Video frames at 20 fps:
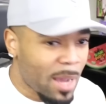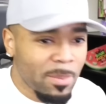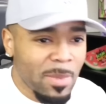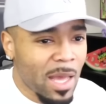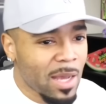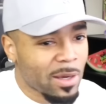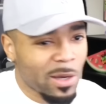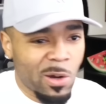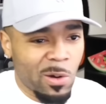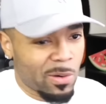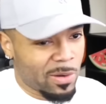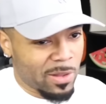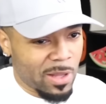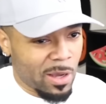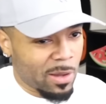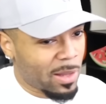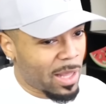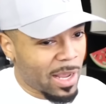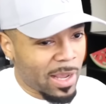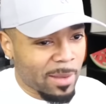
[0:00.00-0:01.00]
I'm not going
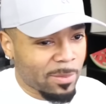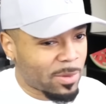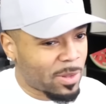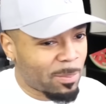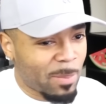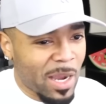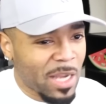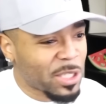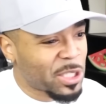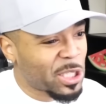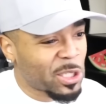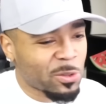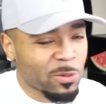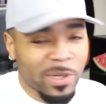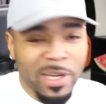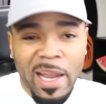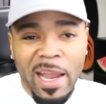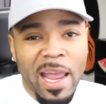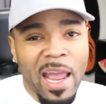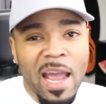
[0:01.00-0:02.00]
though. Like, my
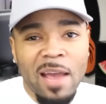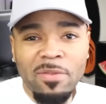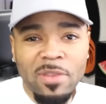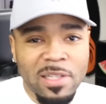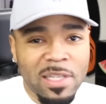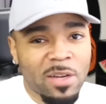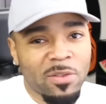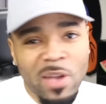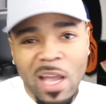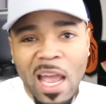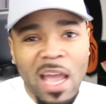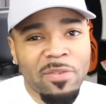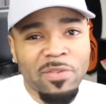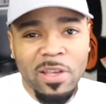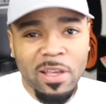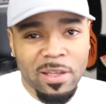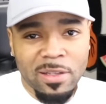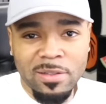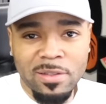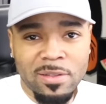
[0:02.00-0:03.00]
children can't have this. I'm gonna
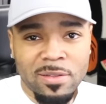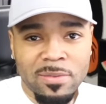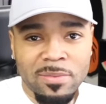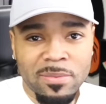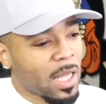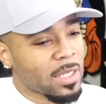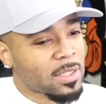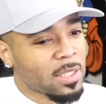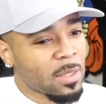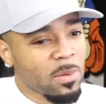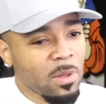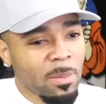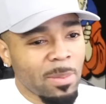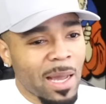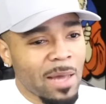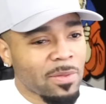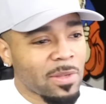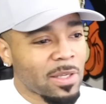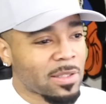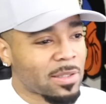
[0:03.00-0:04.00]
have kids. Like, something
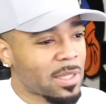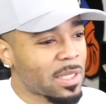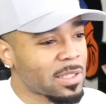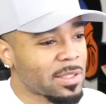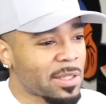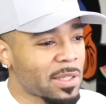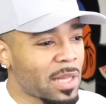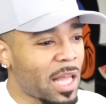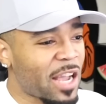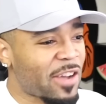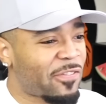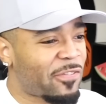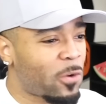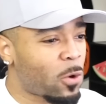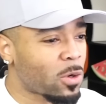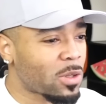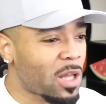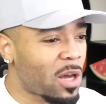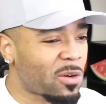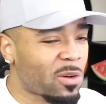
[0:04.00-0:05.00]
about this look like
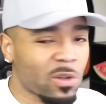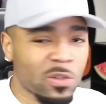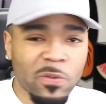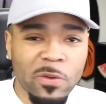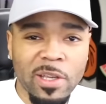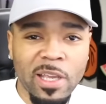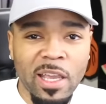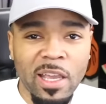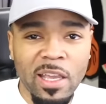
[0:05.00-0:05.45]
Four Locos for